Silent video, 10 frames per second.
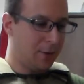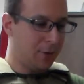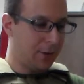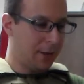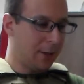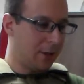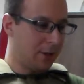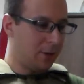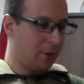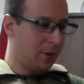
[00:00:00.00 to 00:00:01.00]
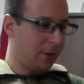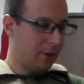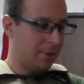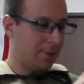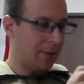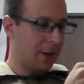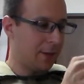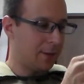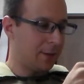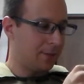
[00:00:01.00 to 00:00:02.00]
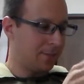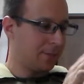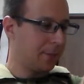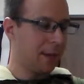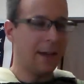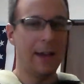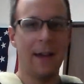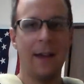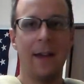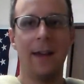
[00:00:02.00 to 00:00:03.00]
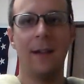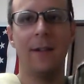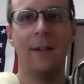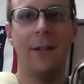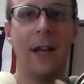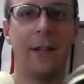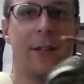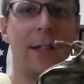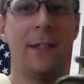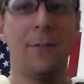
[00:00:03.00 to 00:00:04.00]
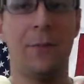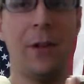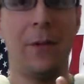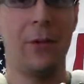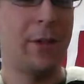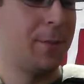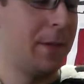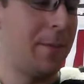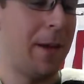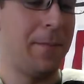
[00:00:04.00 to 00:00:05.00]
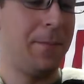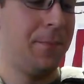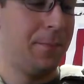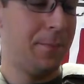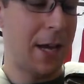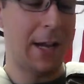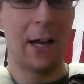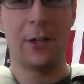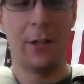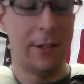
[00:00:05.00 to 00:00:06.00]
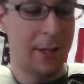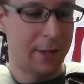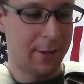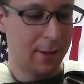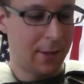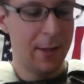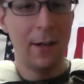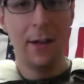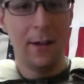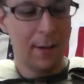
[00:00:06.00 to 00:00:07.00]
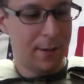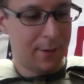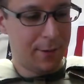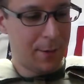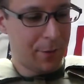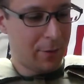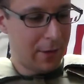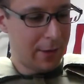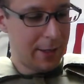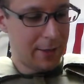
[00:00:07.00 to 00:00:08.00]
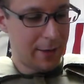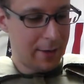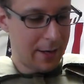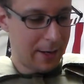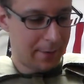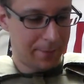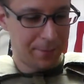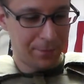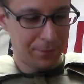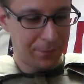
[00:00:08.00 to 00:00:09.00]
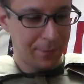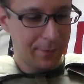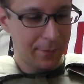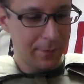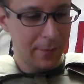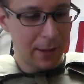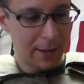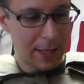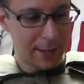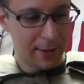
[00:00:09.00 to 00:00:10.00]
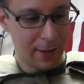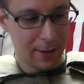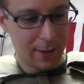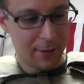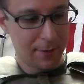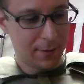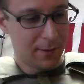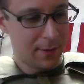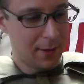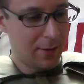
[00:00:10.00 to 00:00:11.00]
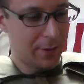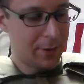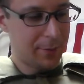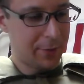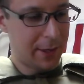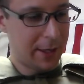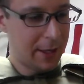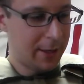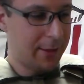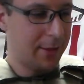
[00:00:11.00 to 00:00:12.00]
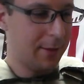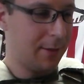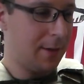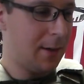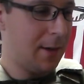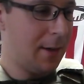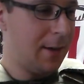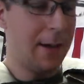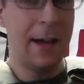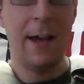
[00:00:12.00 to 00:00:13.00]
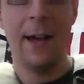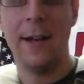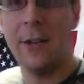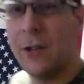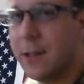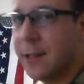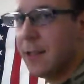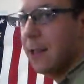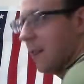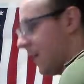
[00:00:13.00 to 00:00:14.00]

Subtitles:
Cool stickers, cool little things. And yeah, so that's pretty much what this mini-map pack actually does. Zipper quality is alright. Elastic covers are pretty nice. And as you can see, it